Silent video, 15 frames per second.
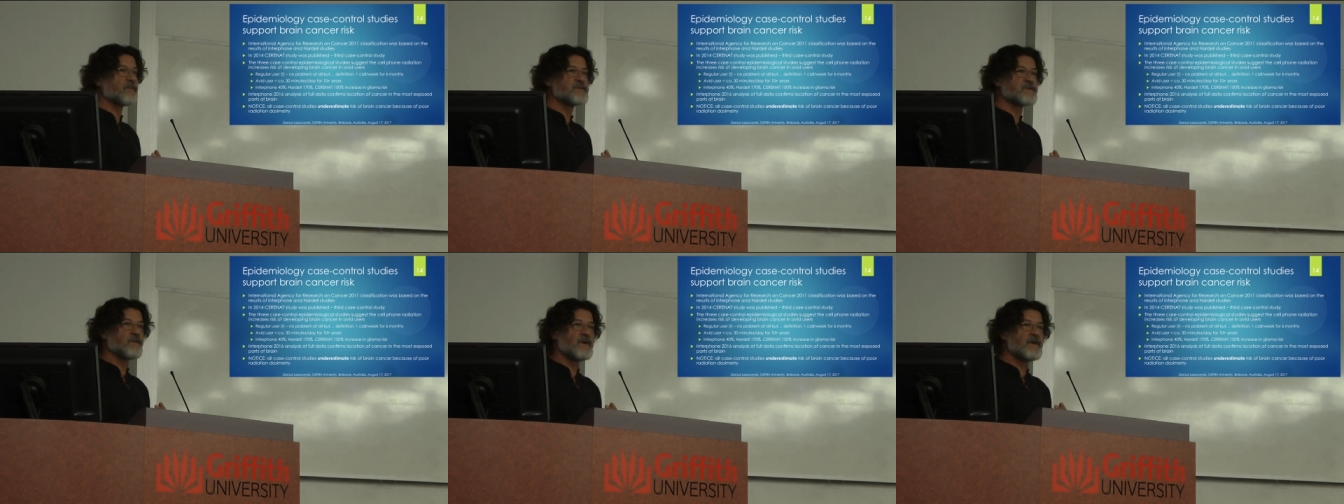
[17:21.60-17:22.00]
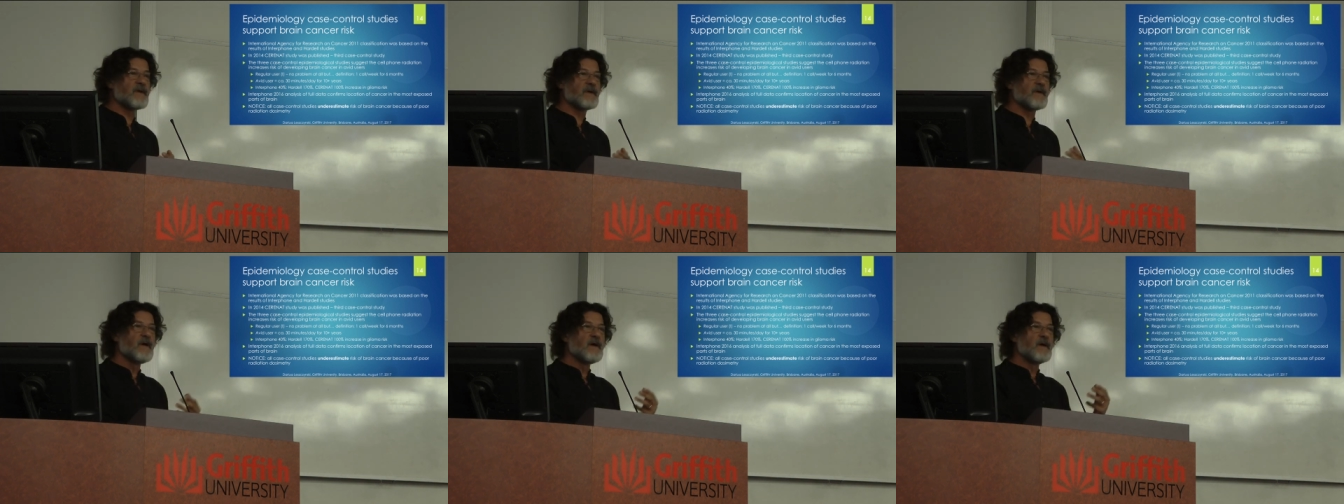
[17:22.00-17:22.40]
Sweden
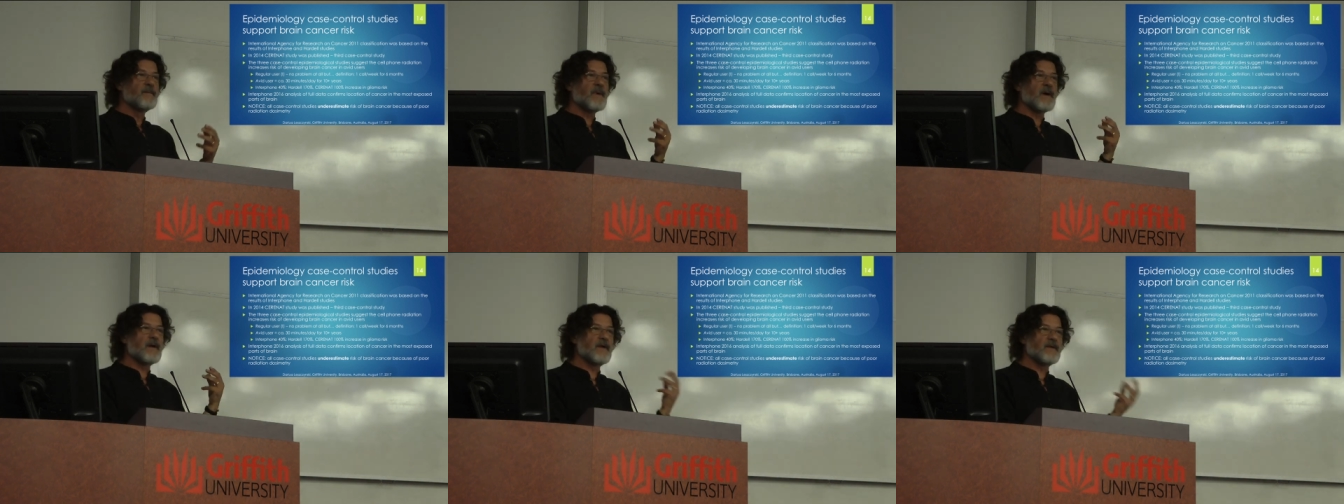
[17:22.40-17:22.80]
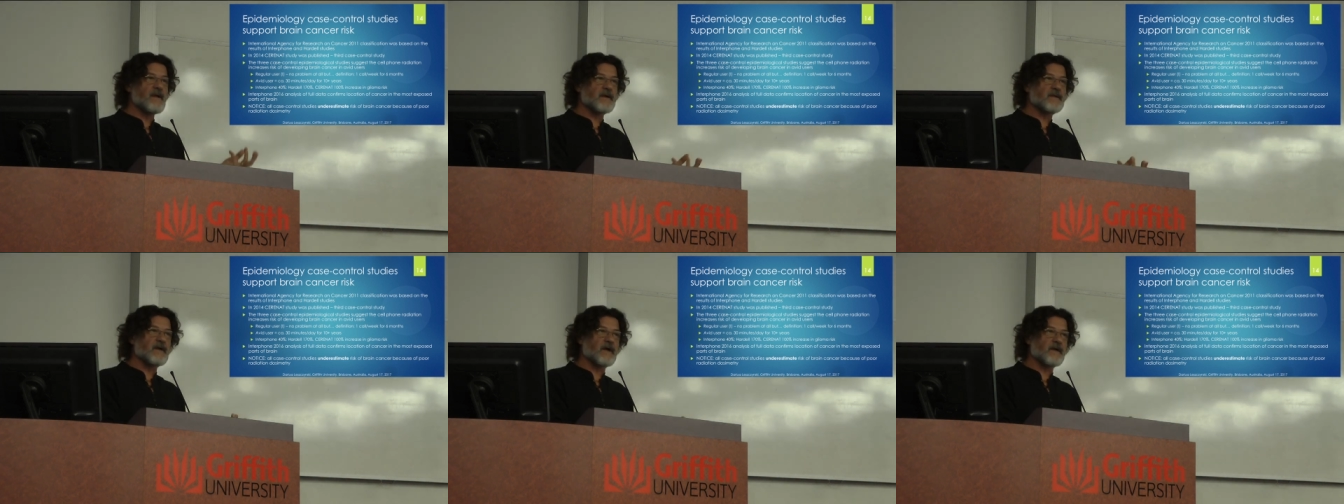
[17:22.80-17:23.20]
by
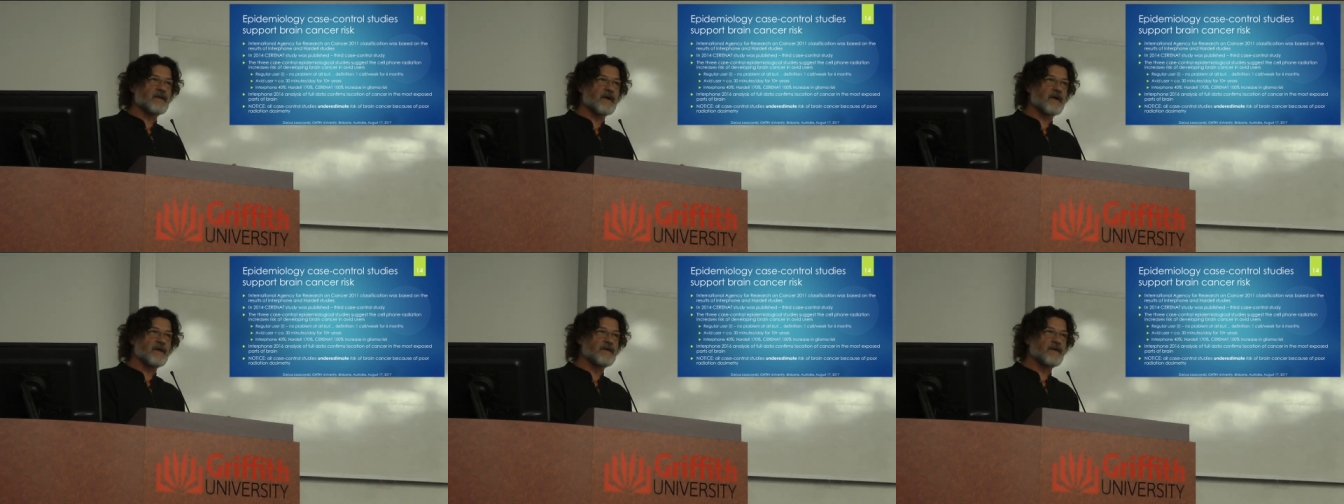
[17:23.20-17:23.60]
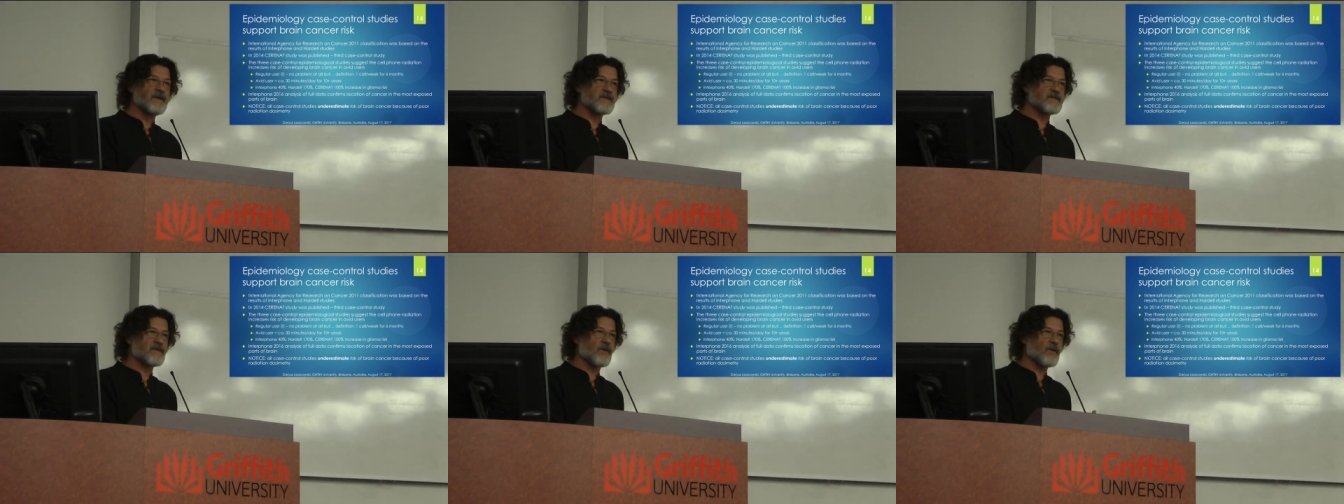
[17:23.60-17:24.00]
Lennart Hardell and his
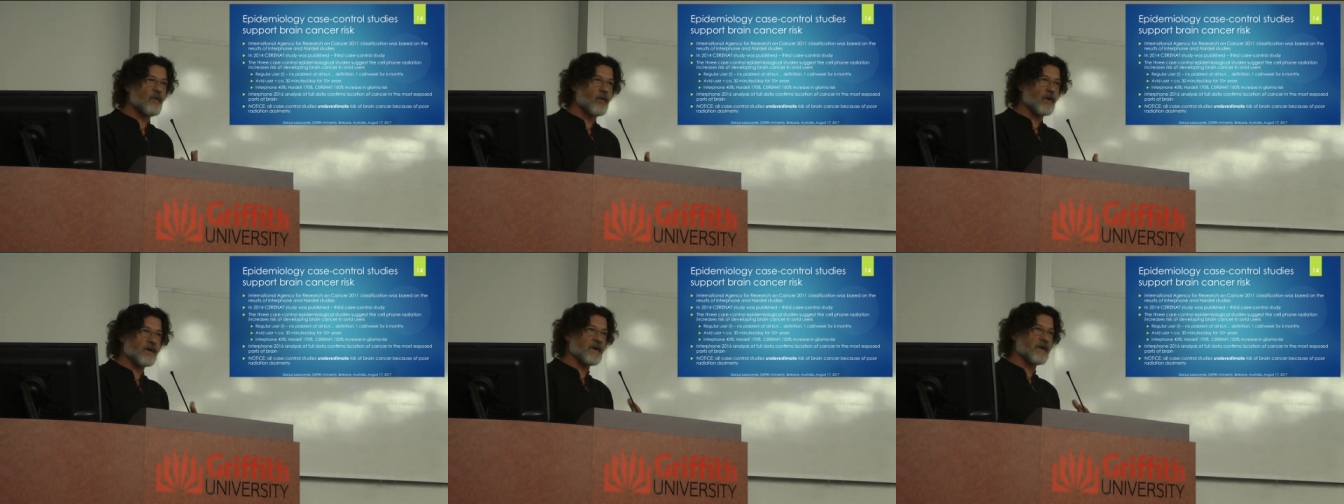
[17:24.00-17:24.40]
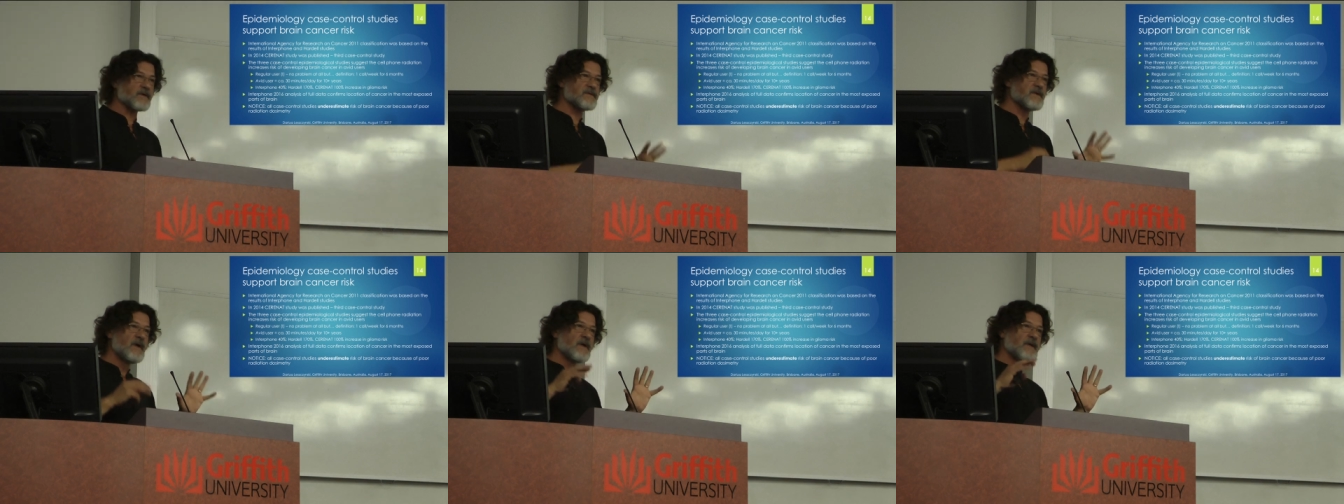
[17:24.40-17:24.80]
co-workers.
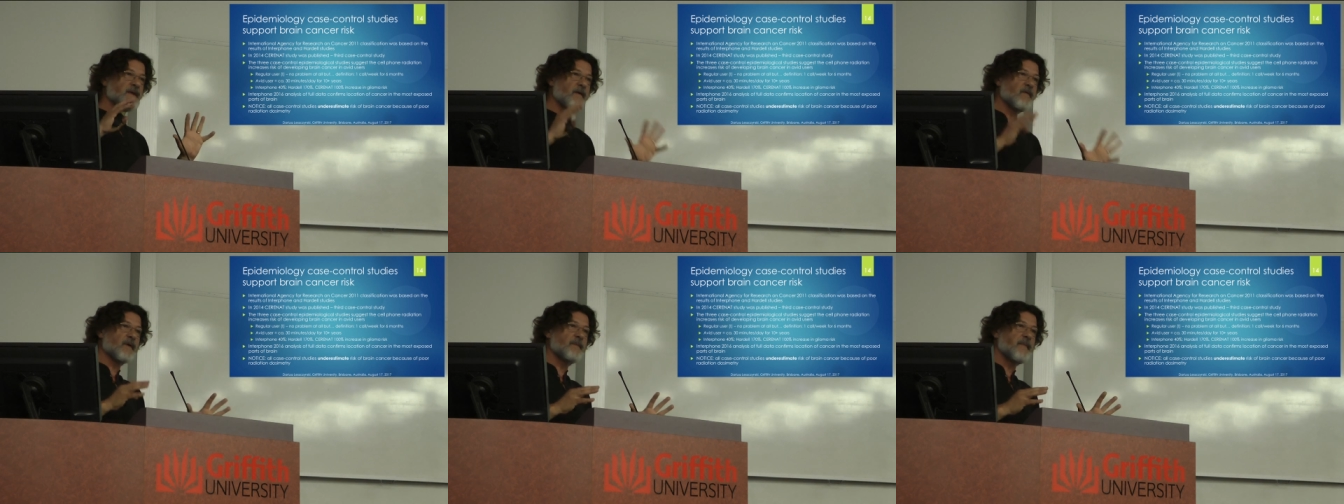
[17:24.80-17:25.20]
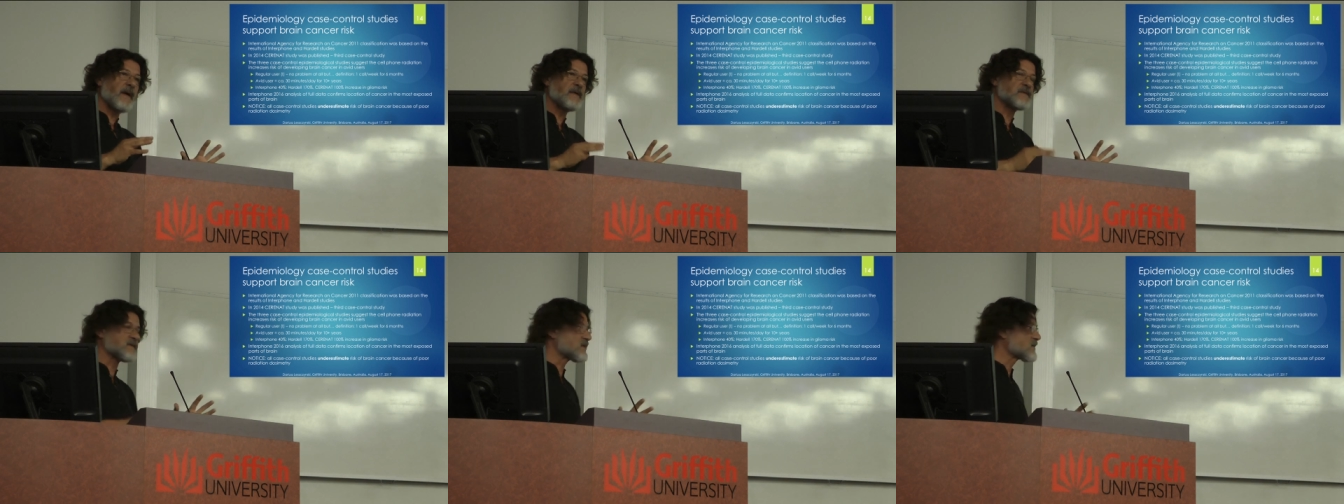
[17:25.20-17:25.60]
They were bases.